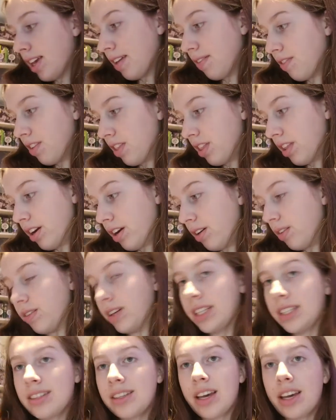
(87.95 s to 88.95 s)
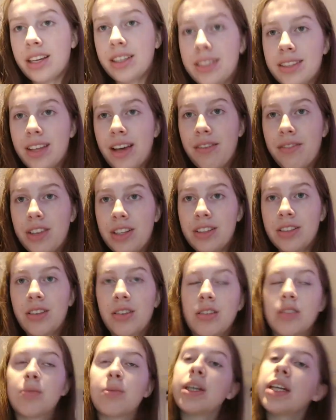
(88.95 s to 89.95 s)
even though it's like 7,
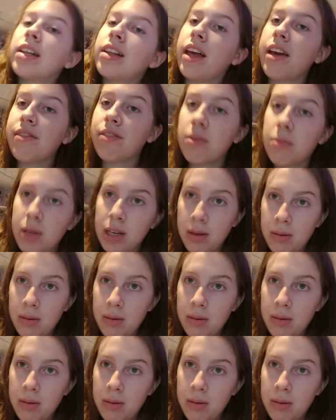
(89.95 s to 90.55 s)
so it's pretty late for me